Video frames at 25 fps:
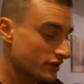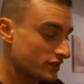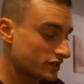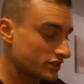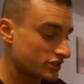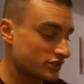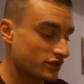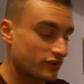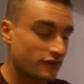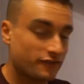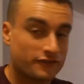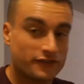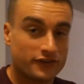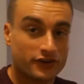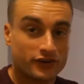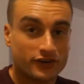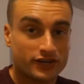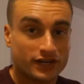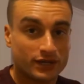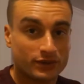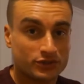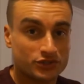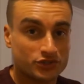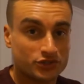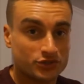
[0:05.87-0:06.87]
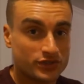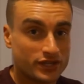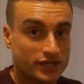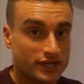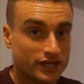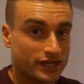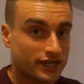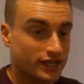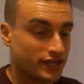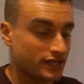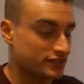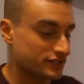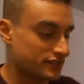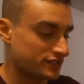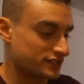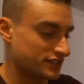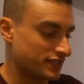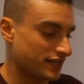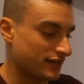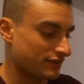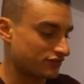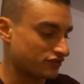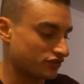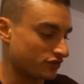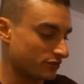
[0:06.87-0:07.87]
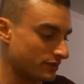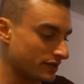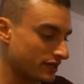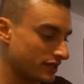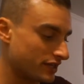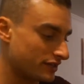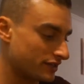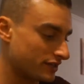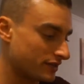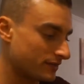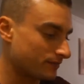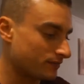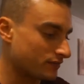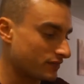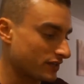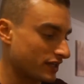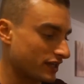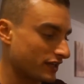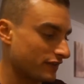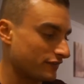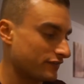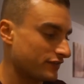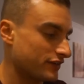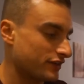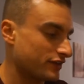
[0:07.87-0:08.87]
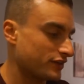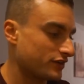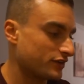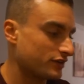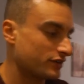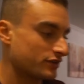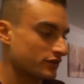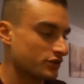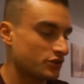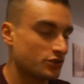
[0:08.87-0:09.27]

so I figured I would do that again since I have so many of them and I figure